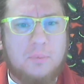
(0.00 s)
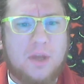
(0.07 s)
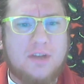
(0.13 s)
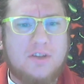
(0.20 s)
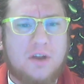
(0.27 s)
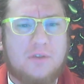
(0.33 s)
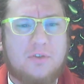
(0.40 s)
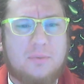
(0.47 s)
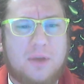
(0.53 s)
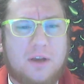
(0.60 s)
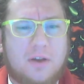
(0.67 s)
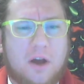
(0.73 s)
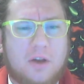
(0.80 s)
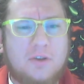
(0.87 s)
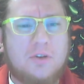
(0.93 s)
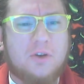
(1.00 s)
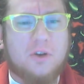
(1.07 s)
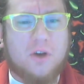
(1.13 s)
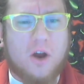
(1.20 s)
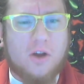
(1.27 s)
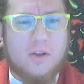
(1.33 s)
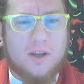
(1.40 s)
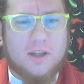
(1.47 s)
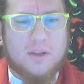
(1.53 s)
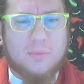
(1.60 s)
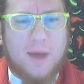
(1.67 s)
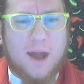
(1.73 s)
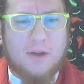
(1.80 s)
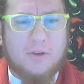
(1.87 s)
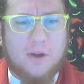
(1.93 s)
Tom, I'm getting onion or garlic in the
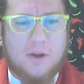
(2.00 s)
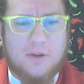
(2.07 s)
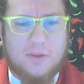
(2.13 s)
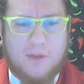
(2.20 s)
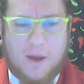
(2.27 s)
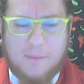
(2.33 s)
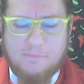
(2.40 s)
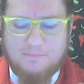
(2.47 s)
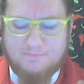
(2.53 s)
background of that.